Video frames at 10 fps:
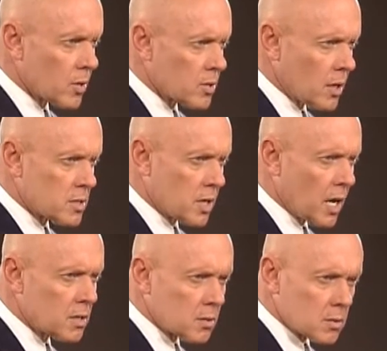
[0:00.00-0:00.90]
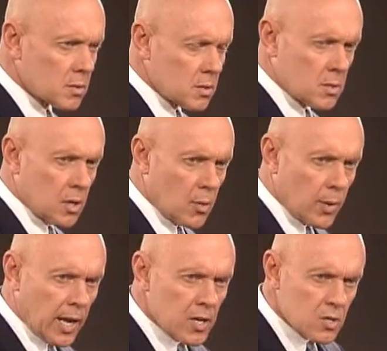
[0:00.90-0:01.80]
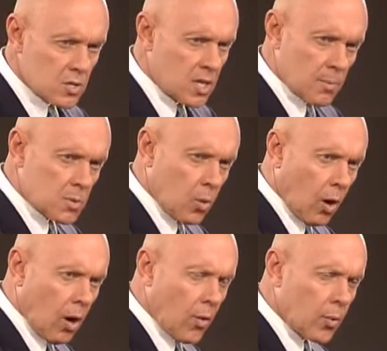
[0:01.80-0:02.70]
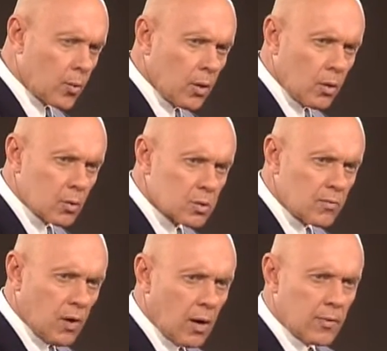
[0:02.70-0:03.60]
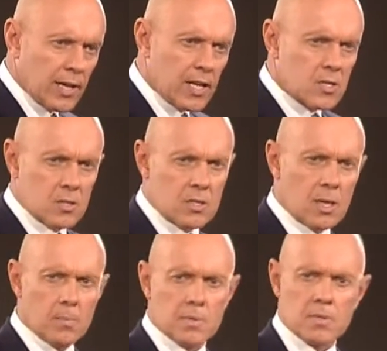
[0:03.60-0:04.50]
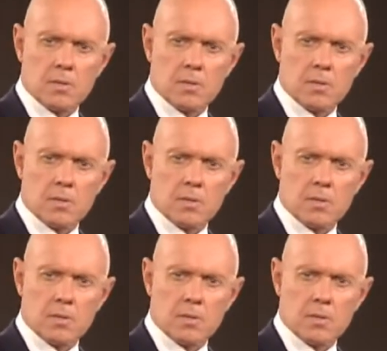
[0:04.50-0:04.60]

on schedules. It's on relationships. So all the roles involve relationships.